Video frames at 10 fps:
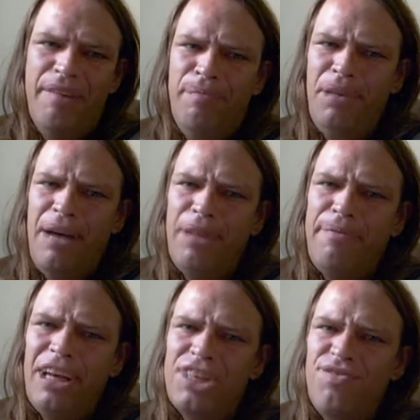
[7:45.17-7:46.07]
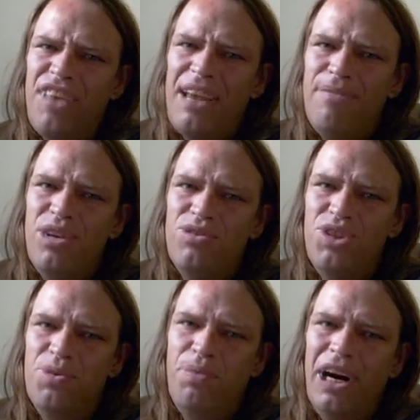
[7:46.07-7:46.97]
I'm probably about as fame
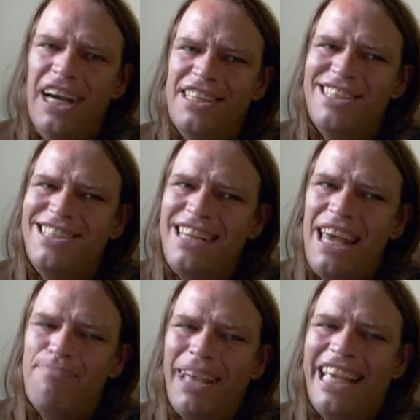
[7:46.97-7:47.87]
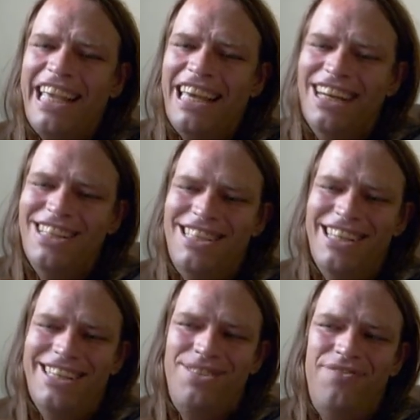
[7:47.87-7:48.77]
YouTube wise as Ted
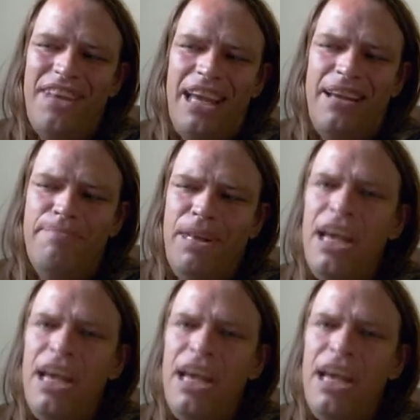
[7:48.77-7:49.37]
McGinnis's fame.